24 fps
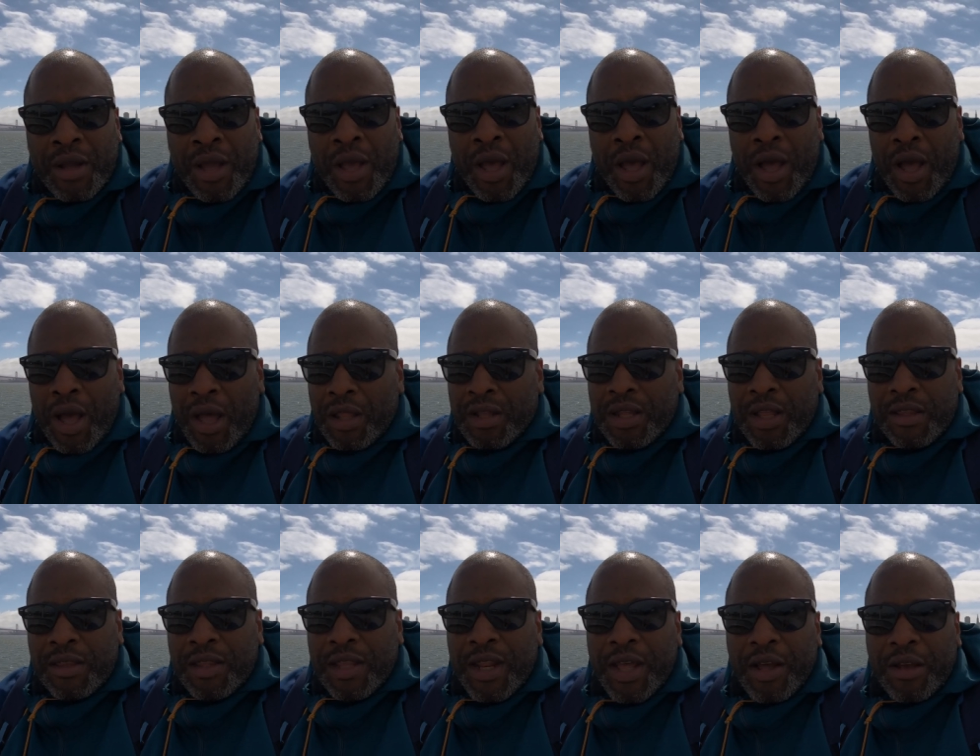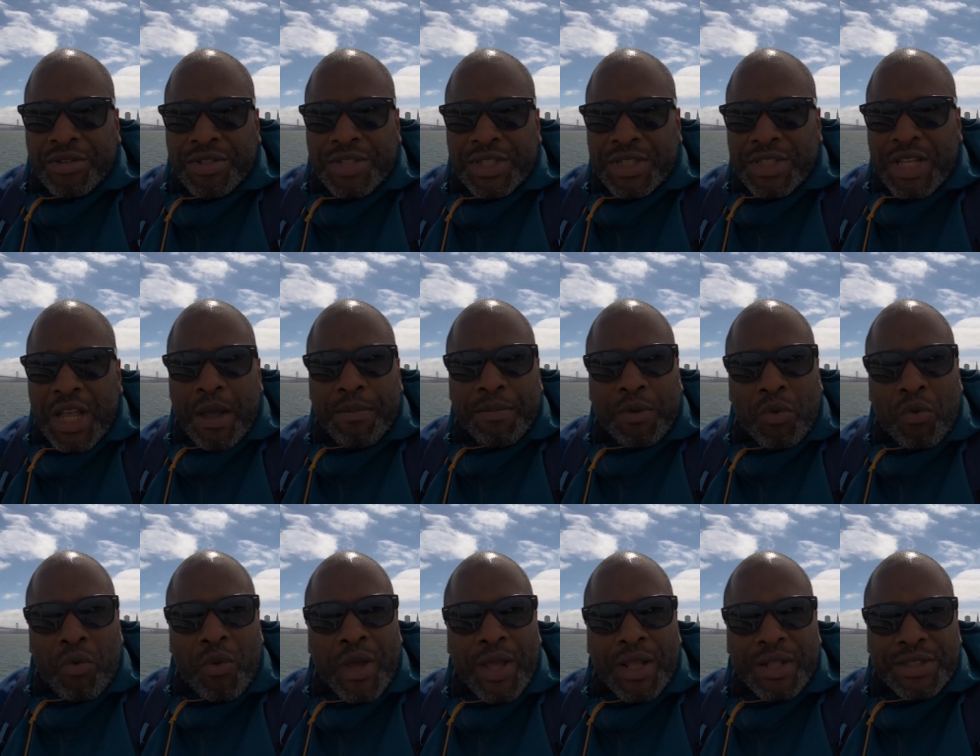Uh, nothing else to stop the
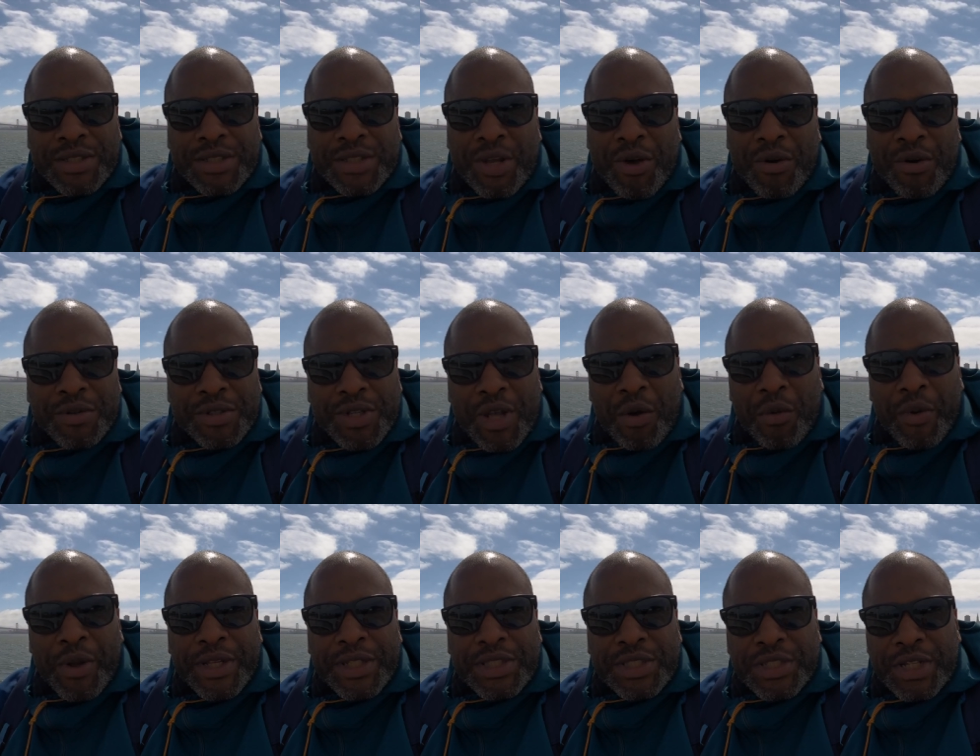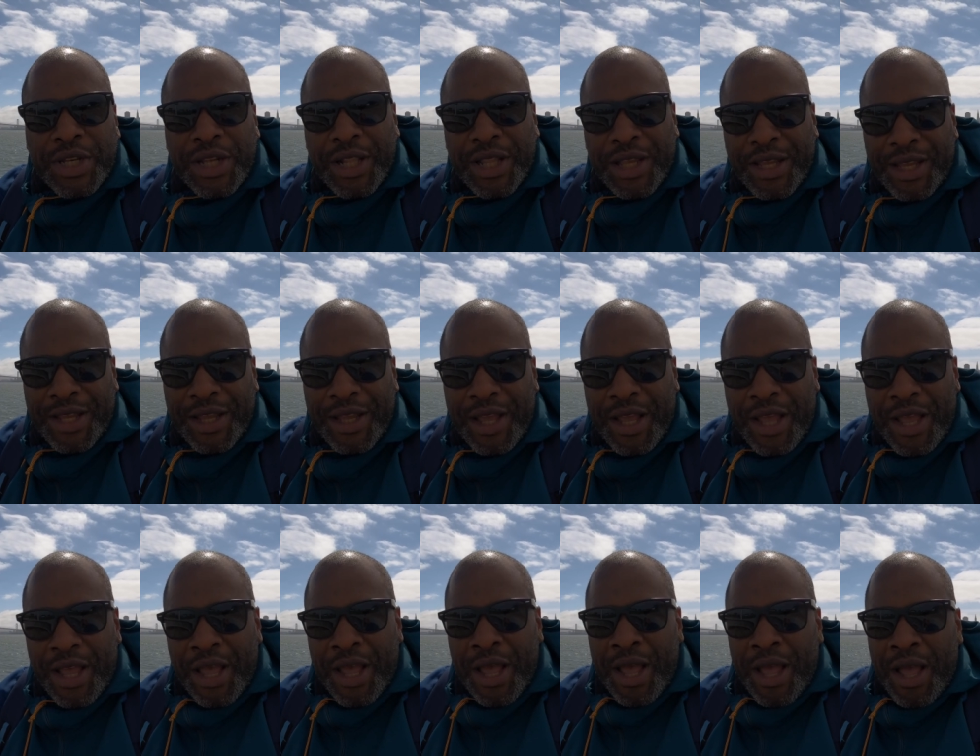wind, so it was always chilly.
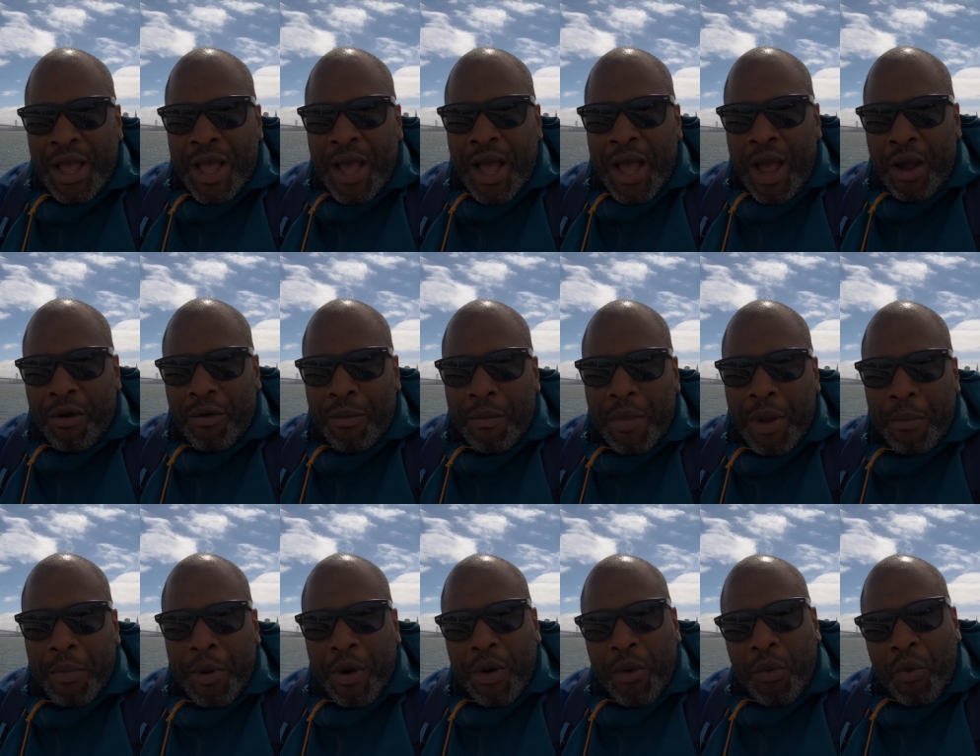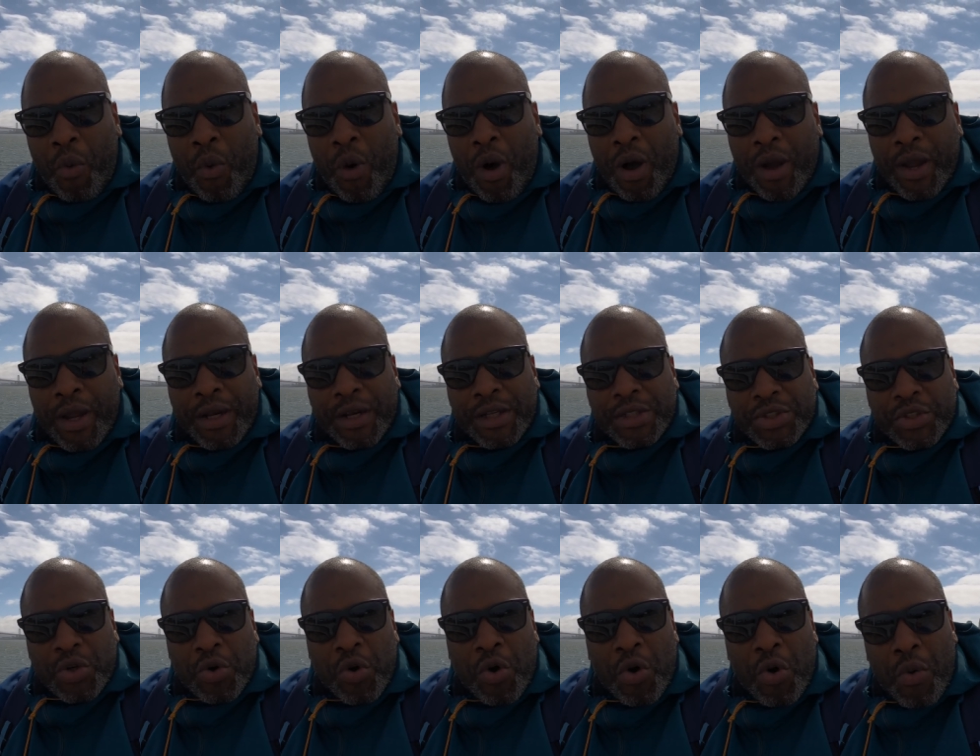I remember walking to
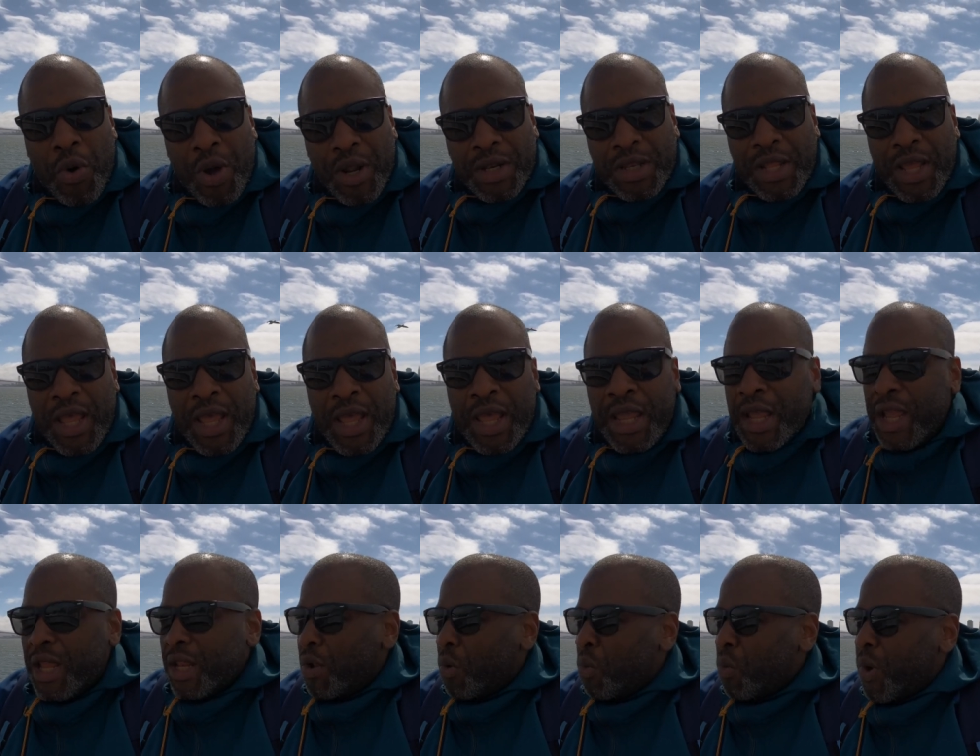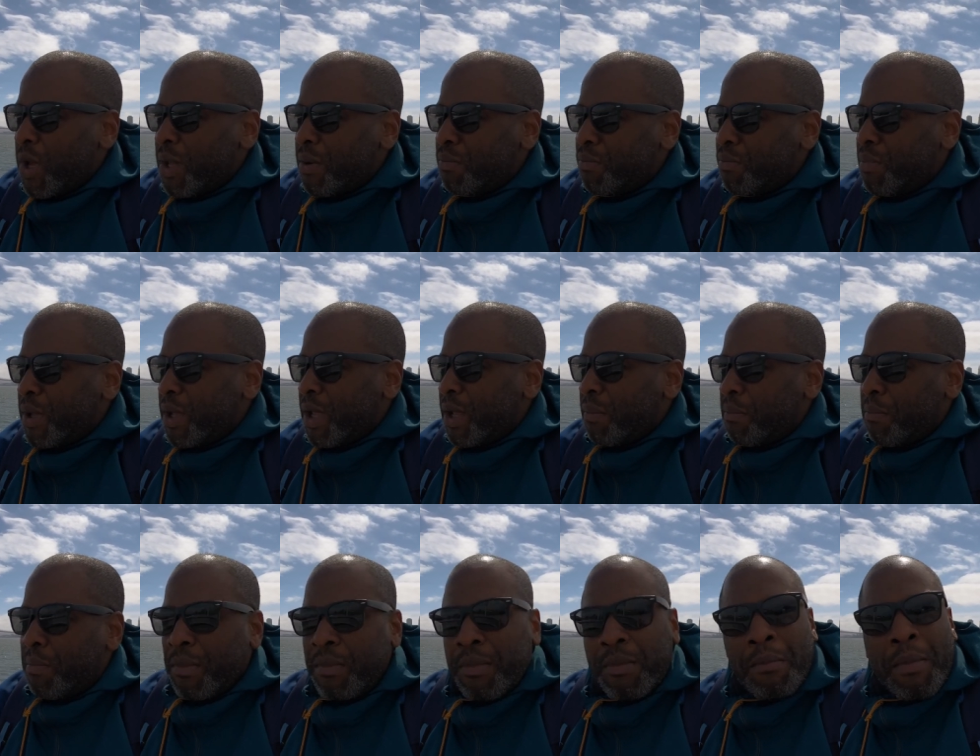school one day and the wind
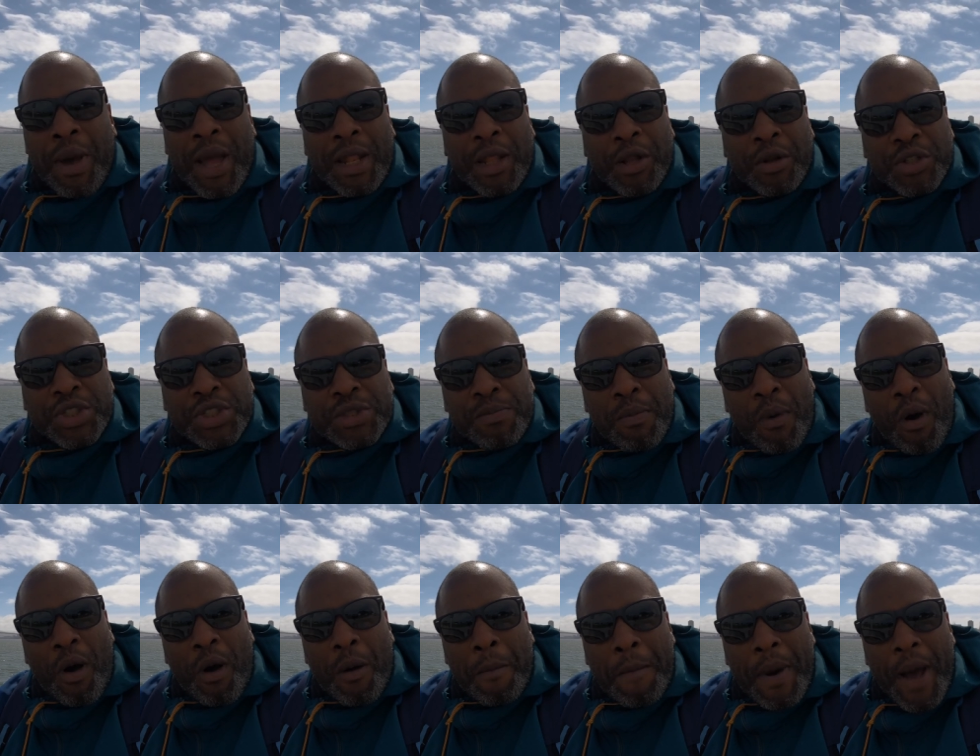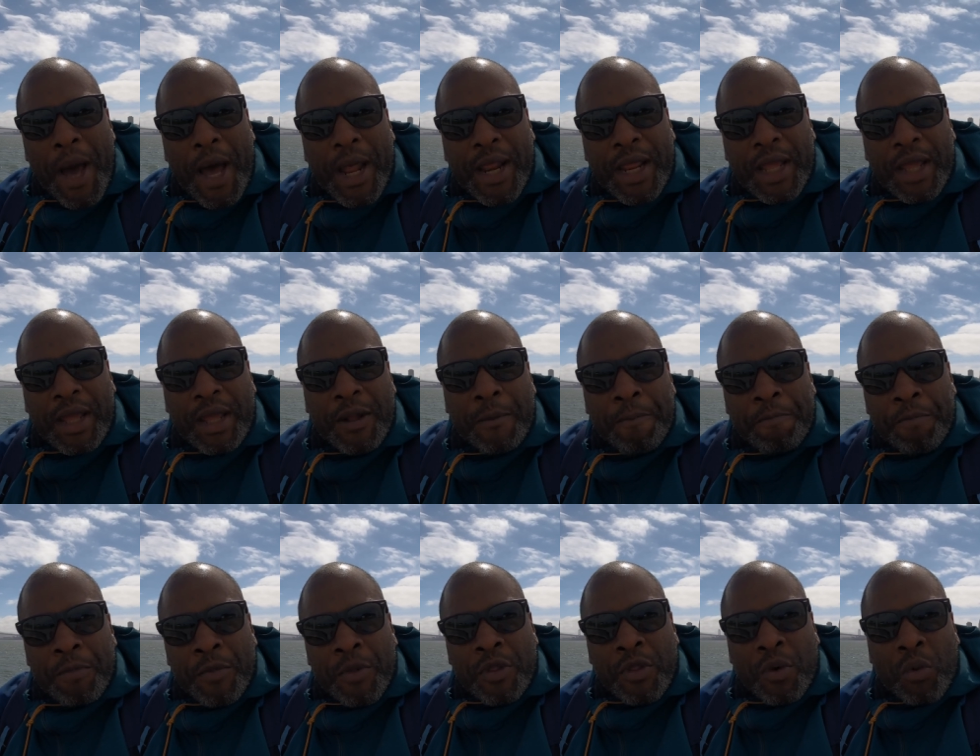in my little small body,
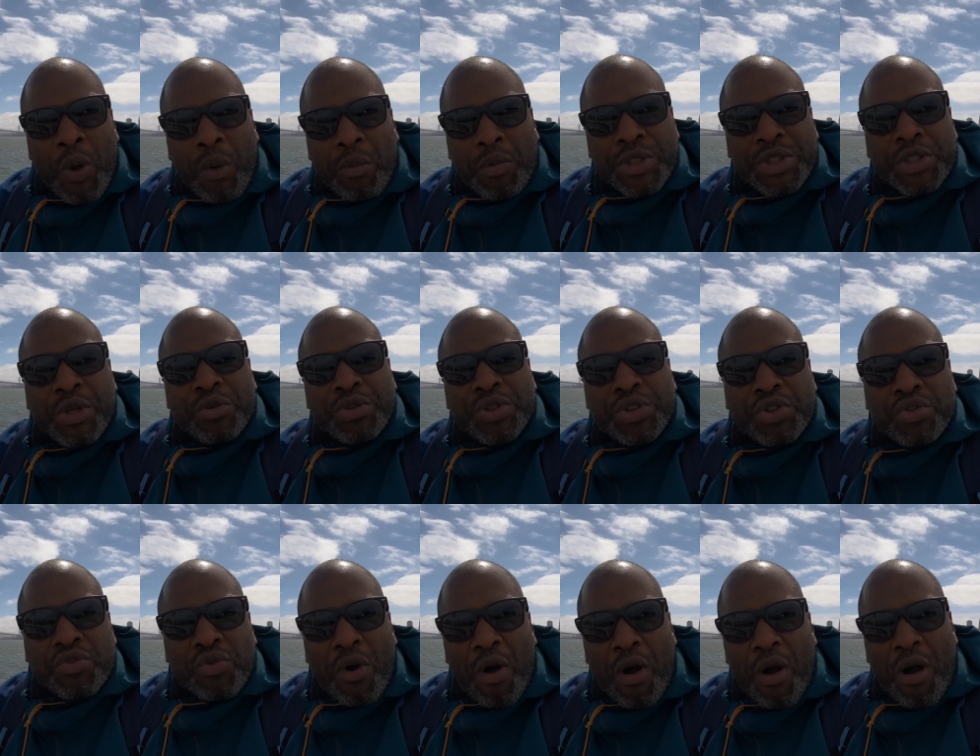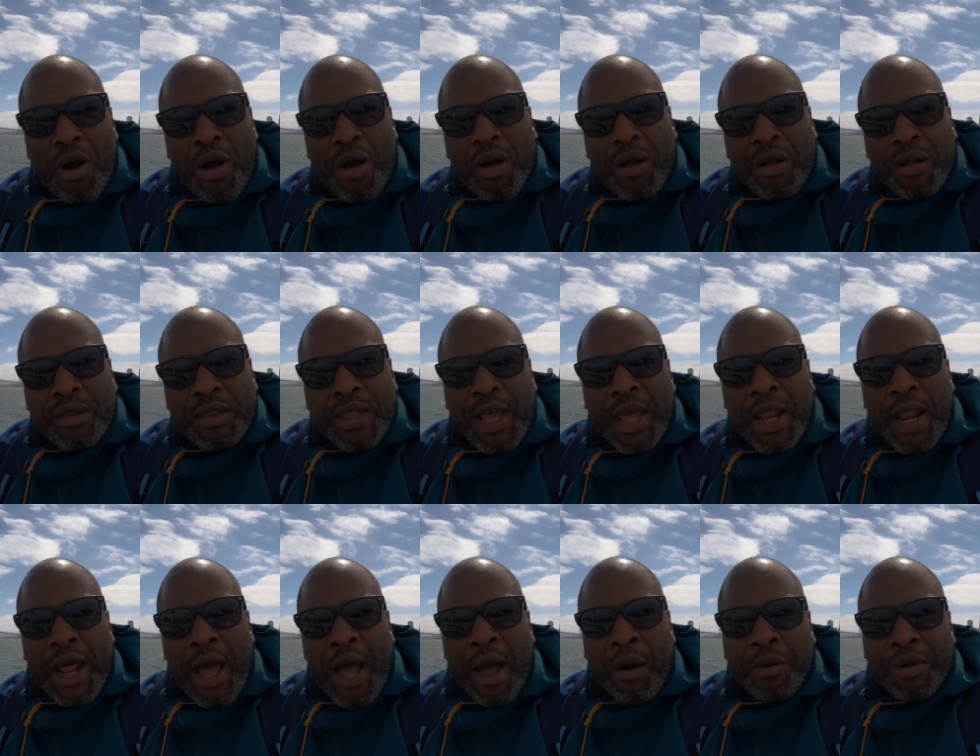the wind was so strong that
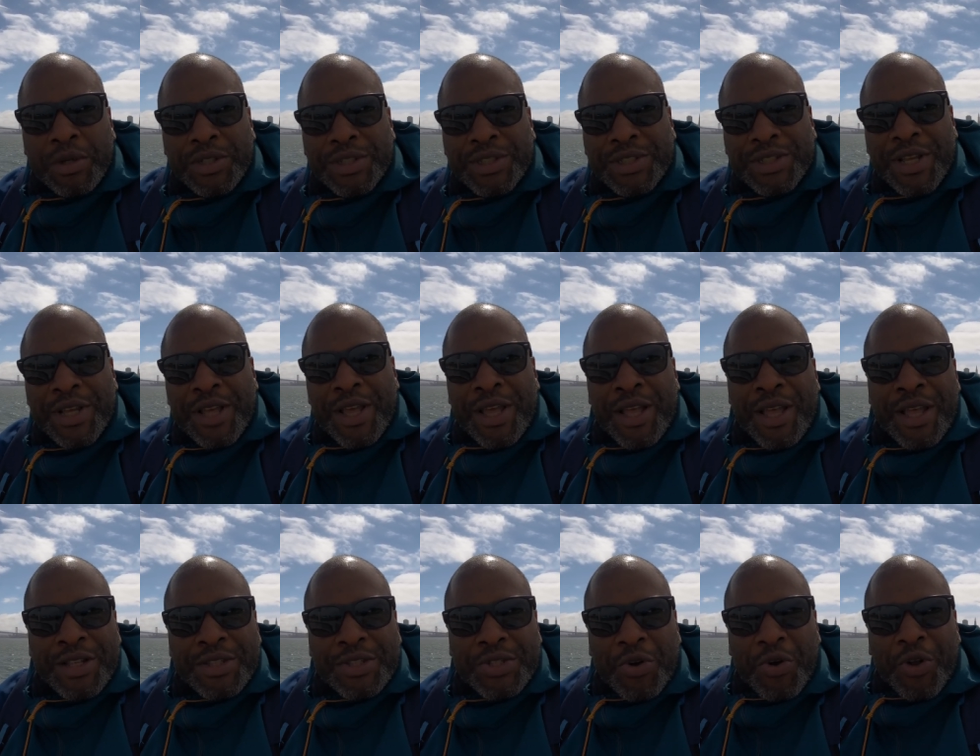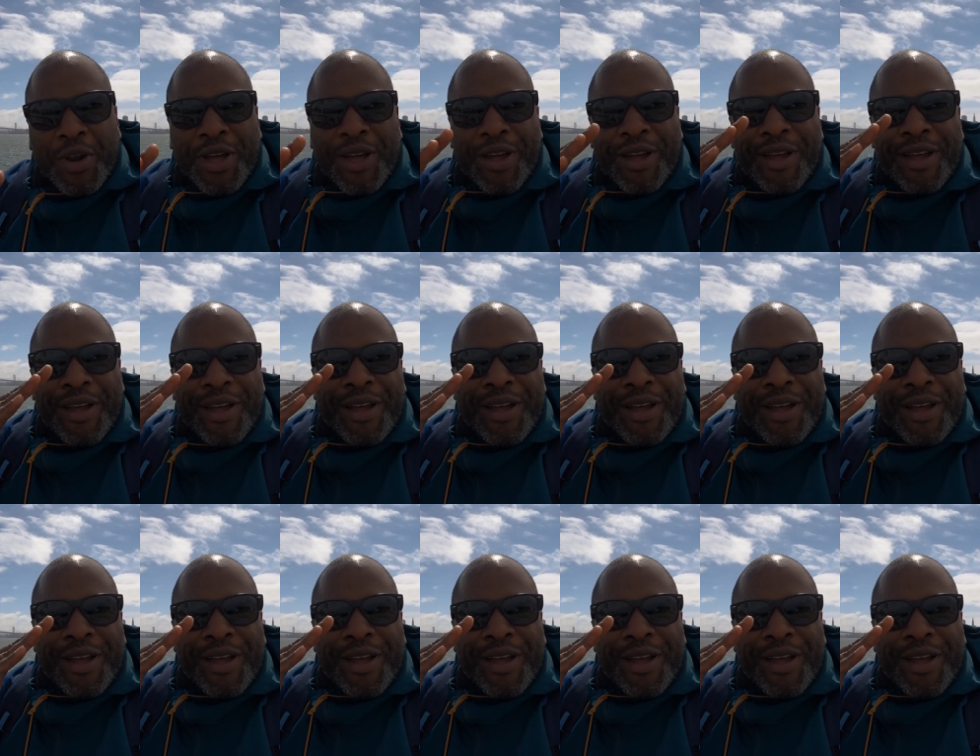I was sort of